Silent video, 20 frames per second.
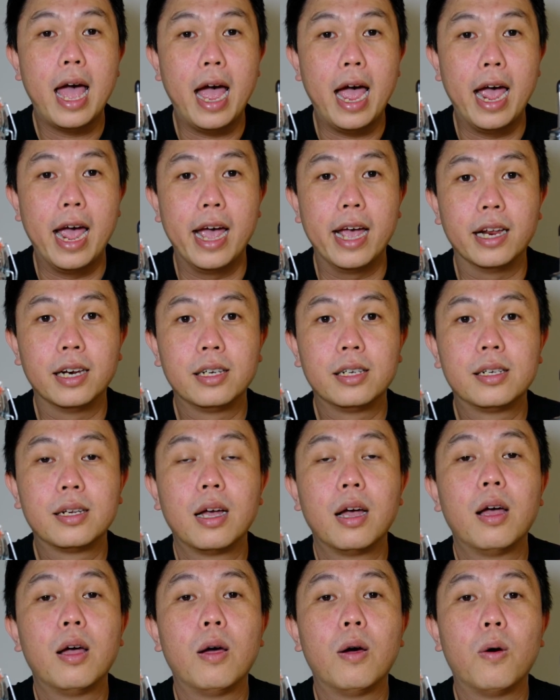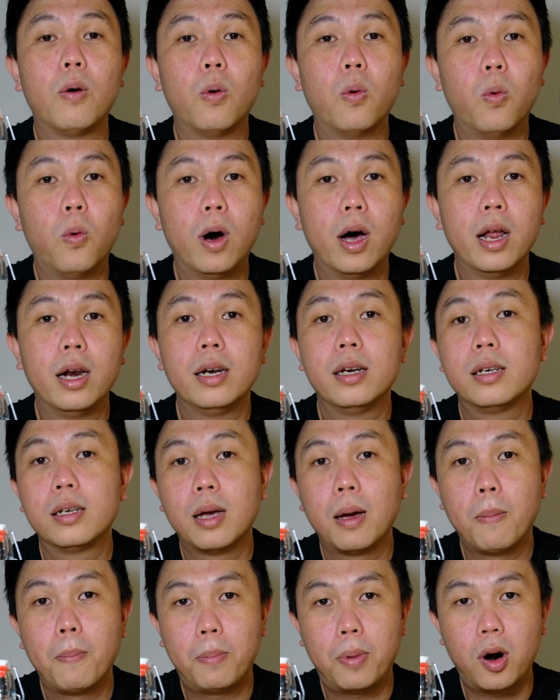and 1
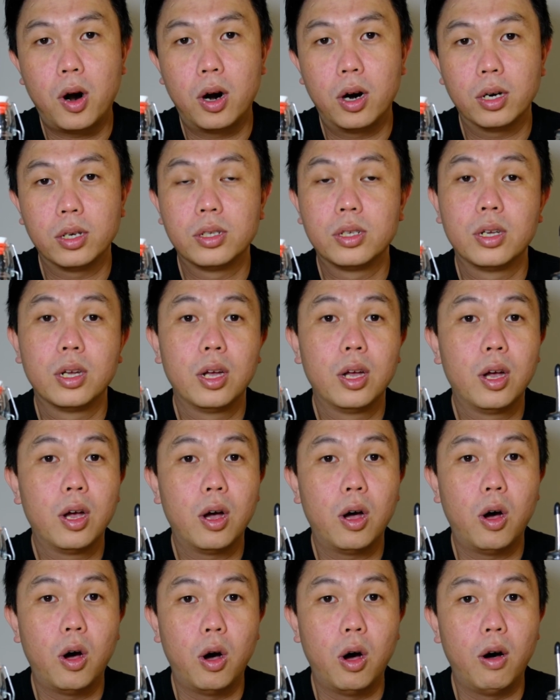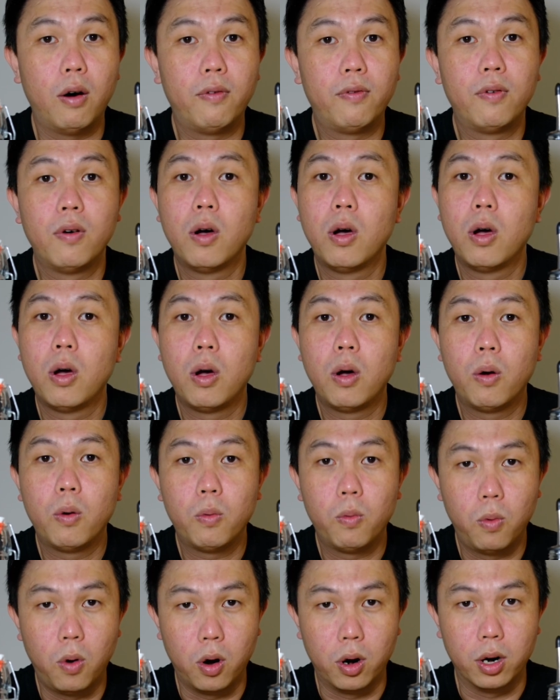part of
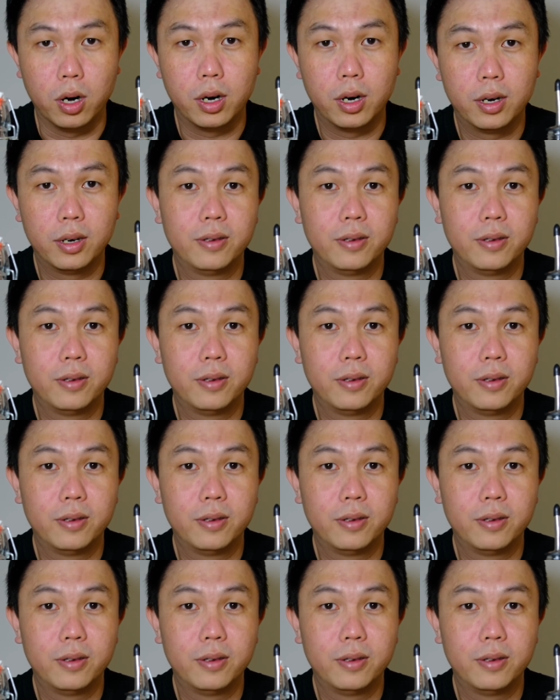water.